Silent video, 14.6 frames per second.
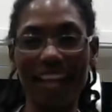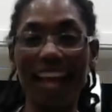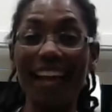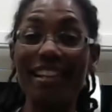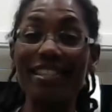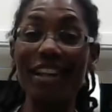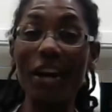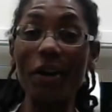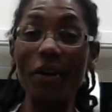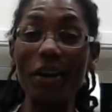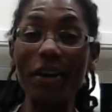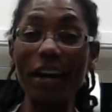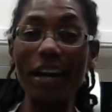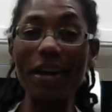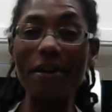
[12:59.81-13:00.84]
So here
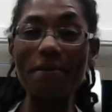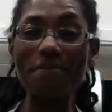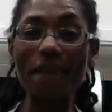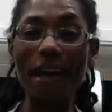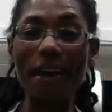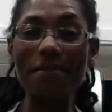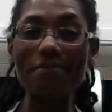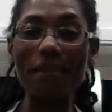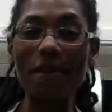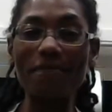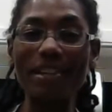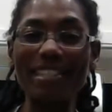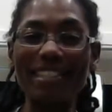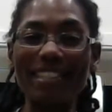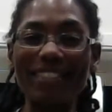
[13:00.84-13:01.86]
I am back by
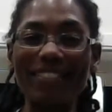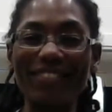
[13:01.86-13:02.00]
myself,